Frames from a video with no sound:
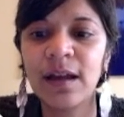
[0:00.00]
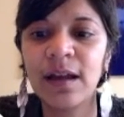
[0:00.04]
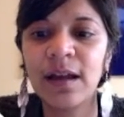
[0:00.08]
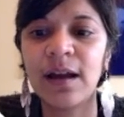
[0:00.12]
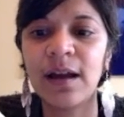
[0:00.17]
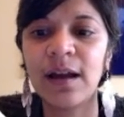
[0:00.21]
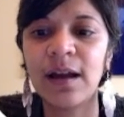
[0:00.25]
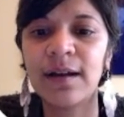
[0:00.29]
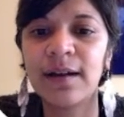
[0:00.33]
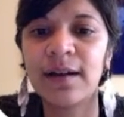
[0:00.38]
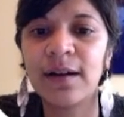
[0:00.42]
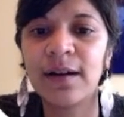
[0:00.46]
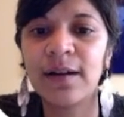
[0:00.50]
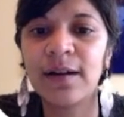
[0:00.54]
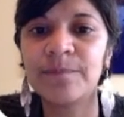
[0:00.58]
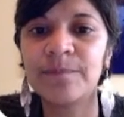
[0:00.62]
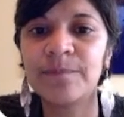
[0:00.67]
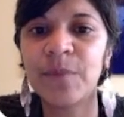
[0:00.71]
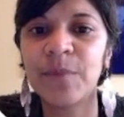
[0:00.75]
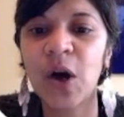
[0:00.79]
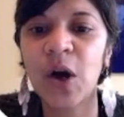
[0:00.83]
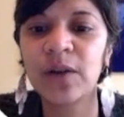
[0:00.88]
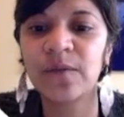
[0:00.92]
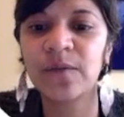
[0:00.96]

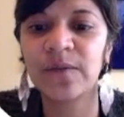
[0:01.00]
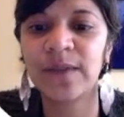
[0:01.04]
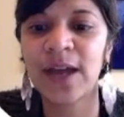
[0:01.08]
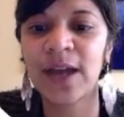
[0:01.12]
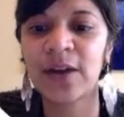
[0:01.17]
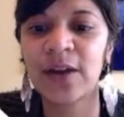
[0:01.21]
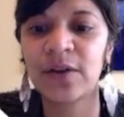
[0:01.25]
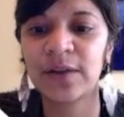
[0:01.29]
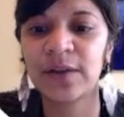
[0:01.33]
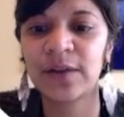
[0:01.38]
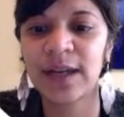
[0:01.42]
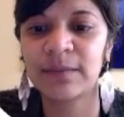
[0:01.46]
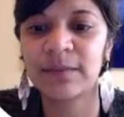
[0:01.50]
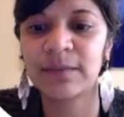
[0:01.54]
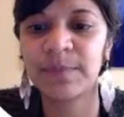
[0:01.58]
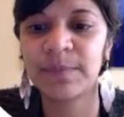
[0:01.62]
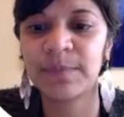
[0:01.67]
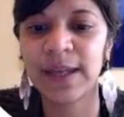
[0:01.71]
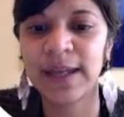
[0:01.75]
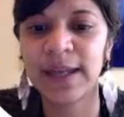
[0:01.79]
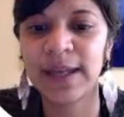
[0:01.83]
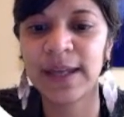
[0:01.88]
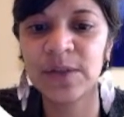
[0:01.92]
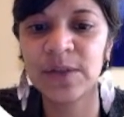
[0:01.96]
all of that on that
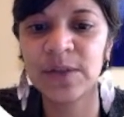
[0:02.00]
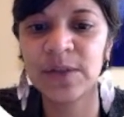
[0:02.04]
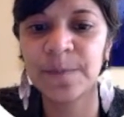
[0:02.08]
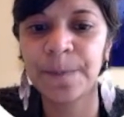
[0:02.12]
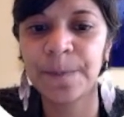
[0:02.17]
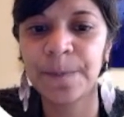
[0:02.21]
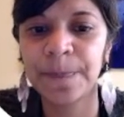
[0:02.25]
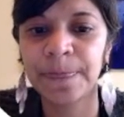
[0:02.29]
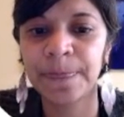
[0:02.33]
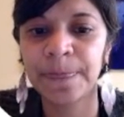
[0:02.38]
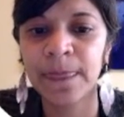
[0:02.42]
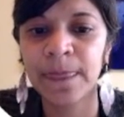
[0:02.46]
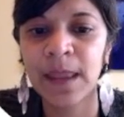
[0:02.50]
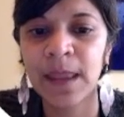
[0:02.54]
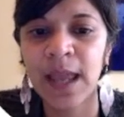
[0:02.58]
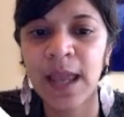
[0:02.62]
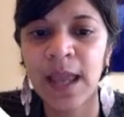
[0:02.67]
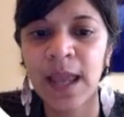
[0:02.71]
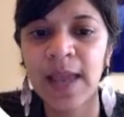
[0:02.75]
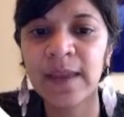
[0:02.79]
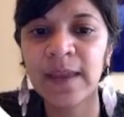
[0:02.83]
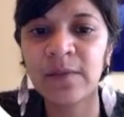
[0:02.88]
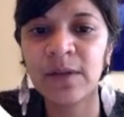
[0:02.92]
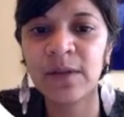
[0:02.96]
page.
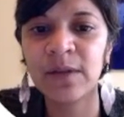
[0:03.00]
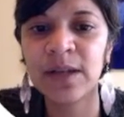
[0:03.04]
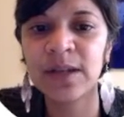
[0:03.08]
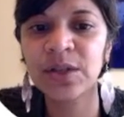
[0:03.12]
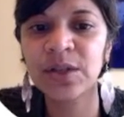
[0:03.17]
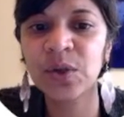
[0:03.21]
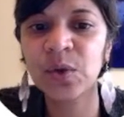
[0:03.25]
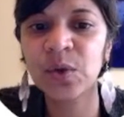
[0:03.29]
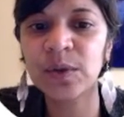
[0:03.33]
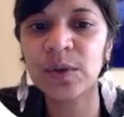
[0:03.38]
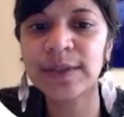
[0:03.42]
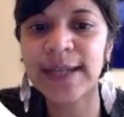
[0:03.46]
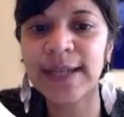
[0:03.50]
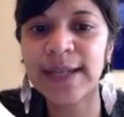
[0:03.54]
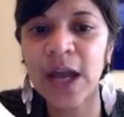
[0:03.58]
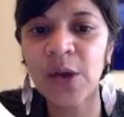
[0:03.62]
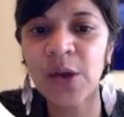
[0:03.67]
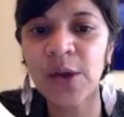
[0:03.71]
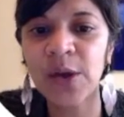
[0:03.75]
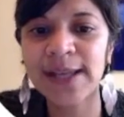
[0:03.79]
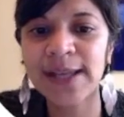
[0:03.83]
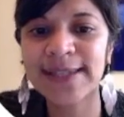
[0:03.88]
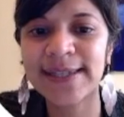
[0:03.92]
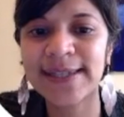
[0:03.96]
And then when I scroll
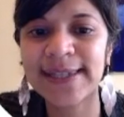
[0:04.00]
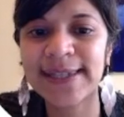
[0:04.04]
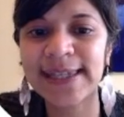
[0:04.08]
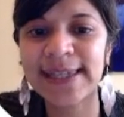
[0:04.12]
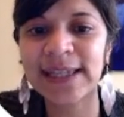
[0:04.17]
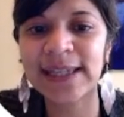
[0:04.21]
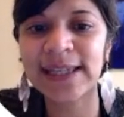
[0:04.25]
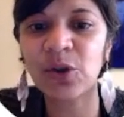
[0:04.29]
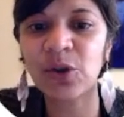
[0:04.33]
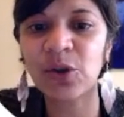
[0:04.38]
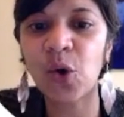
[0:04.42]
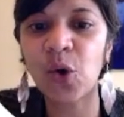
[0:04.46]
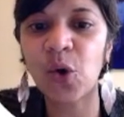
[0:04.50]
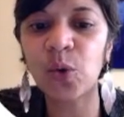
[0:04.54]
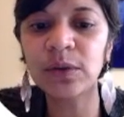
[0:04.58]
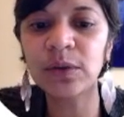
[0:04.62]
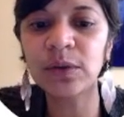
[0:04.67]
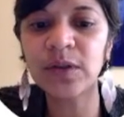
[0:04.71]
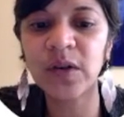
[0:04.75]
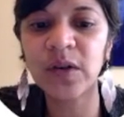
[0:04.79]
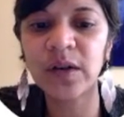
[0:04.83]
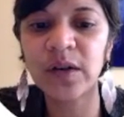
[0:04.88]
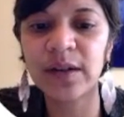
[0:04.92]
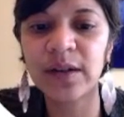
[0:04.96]
down, I see
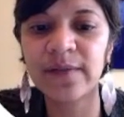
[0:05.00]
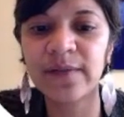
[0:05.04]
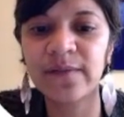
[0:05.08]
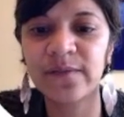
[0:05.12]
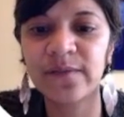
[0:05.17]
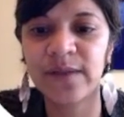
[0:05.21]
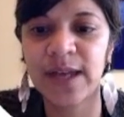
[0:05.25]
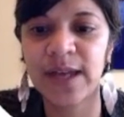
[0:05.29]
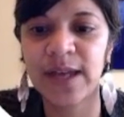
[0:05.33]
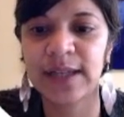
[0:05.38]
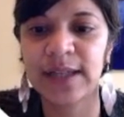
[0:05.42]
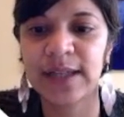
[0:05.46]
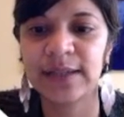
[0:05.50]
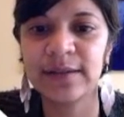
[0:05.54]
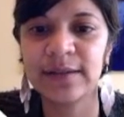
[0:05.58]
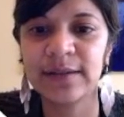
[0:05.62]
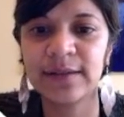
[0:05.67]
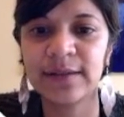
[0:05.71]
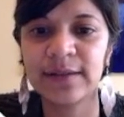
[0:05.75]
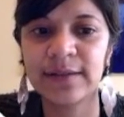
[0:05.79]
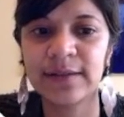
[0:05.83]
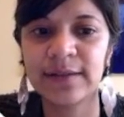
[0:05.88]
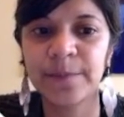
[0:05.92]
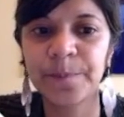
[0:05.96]
older
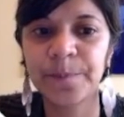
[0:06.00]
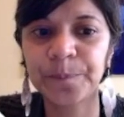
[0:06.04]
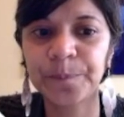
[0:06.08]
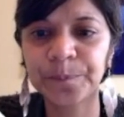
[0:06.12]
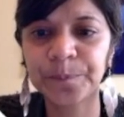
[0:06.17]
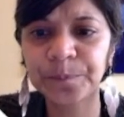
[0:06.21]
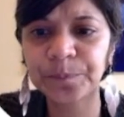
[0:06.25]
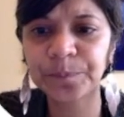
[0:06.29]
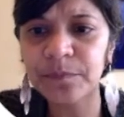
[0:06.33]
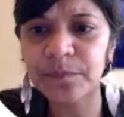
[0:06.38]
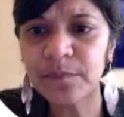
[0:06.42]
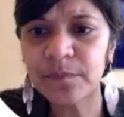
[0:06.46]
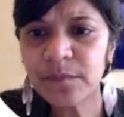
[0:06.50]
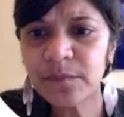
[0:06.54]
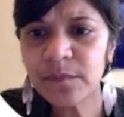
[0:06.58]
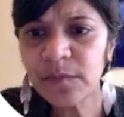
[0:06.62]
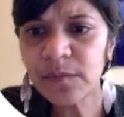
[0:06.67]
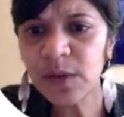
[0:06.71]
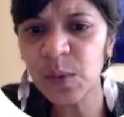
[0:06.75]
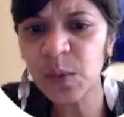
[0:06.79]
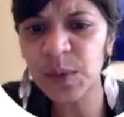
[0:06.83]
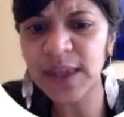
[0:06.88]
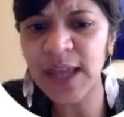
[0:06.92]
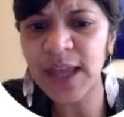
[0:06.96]
events
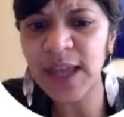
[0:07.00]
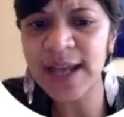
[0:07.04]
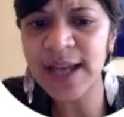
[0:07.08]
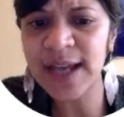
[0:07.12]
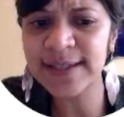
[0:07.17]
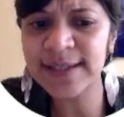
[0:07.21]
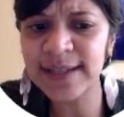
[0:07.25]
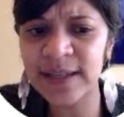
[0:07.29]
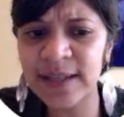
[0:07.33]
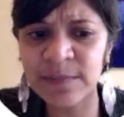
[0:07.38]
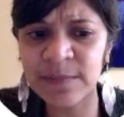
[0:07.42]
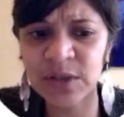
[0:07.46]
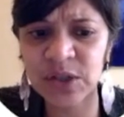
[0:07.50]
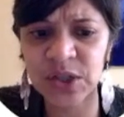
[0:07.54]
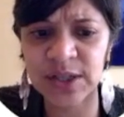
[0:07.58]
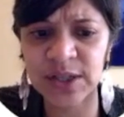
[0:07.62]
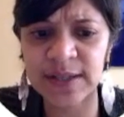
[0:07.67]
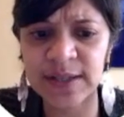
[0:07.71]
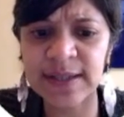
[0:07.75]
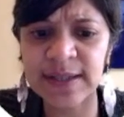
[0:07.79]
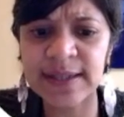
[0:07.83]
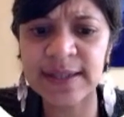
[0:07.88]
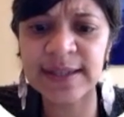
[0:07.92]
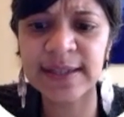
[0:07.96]
with nice
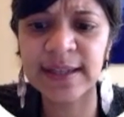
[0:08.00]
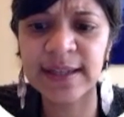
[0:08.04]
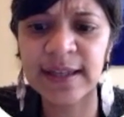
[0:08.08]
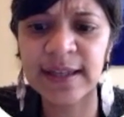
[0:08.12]
images,